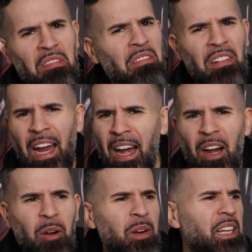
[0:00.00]

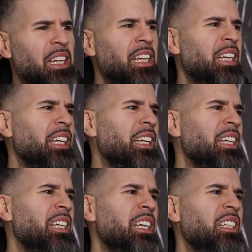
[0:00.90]

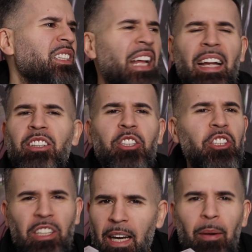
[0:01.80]
Very
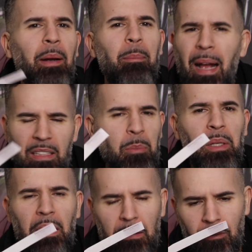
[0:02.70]
standard generic mass
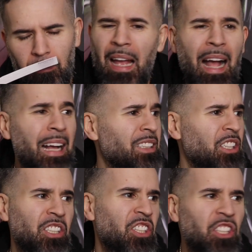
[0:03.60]
appealing. Has
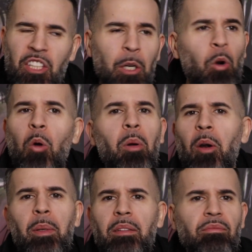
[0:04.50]
zero
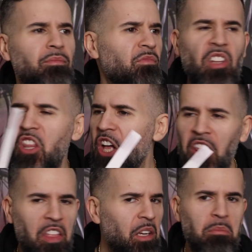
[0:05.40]
bourbon
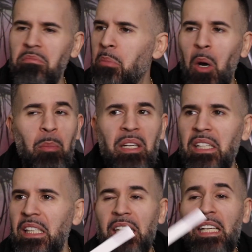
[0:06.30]
nothing
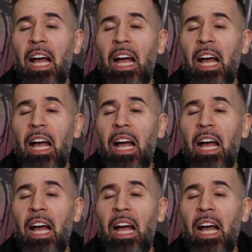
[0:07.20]
bourbon y